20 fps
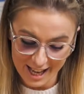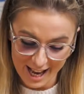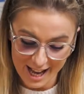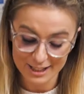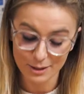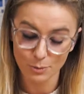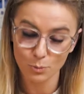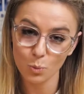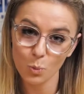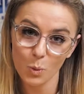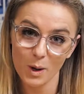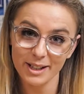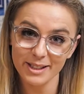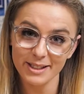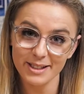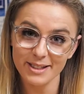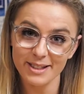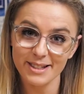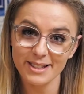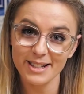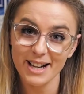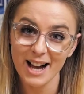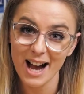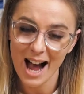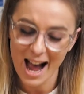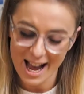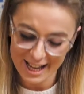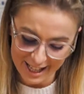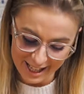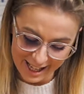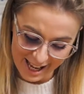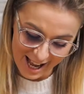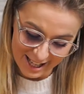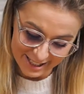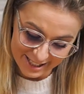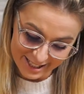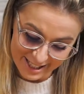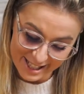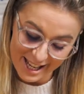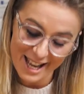count in ones, I can
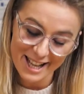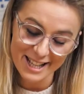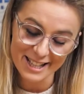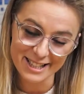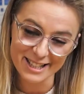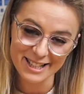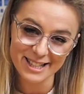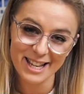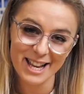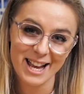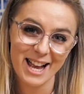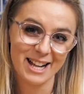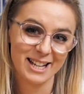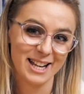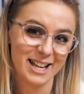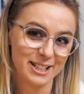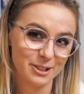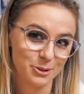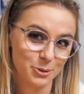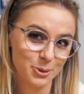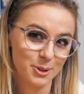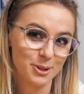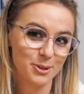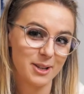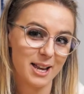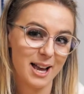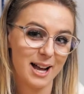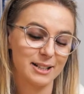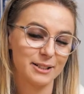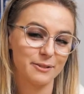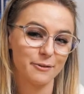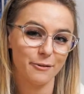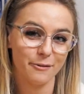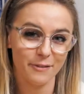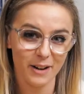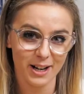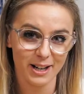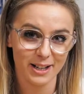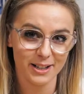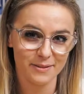count in tens, and I can also count in
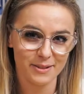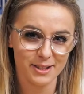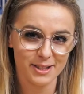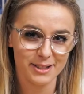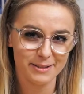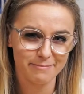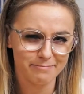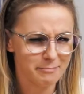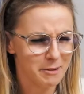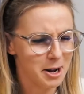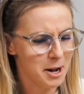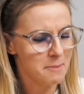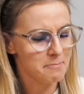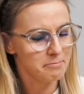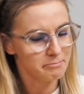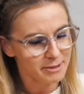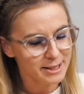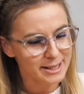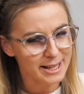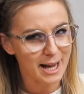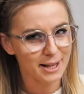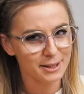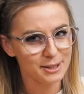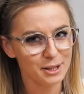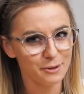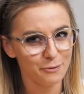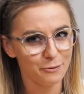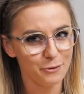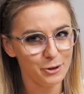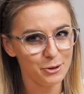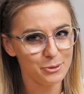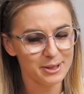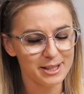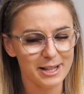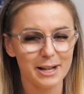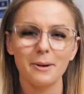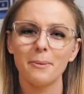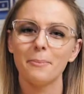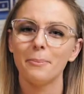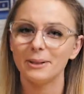fives. Sounds
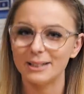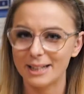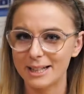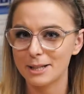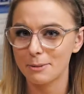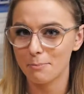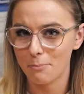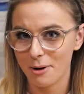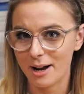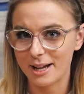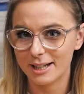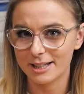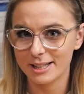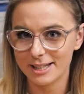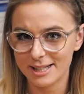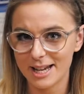confusing, but let's break it